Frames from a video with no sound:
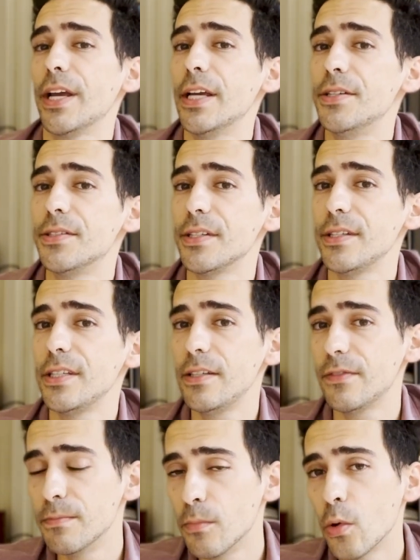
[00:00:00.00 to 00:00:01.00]
and
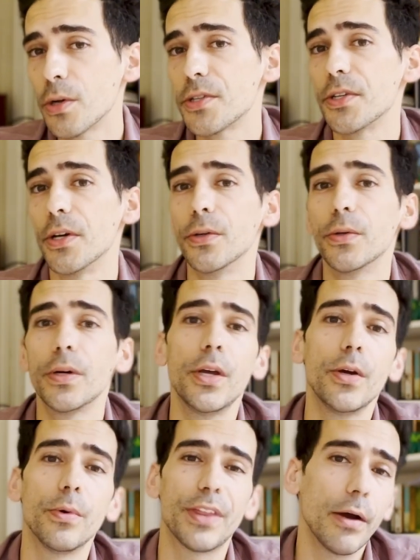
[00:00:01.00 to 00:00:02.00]
even more so
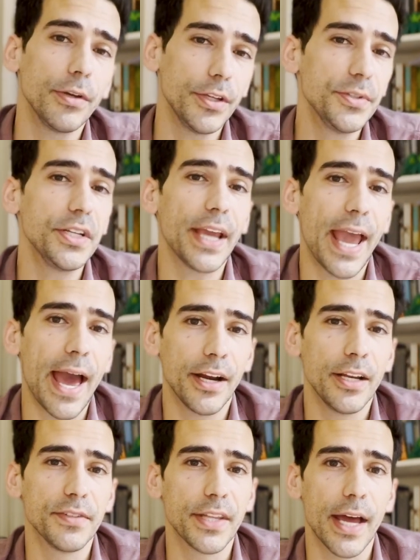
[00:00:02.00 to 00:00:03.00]
without using
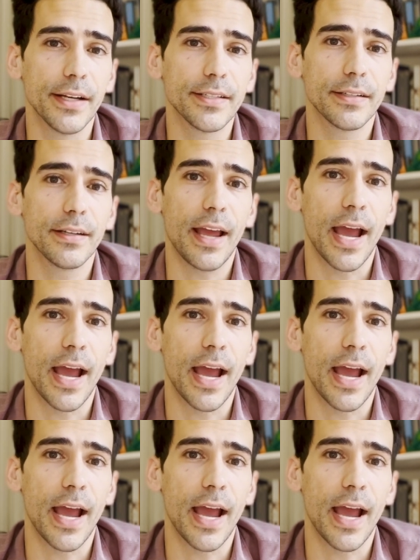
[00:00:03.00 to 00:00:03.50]
additives that,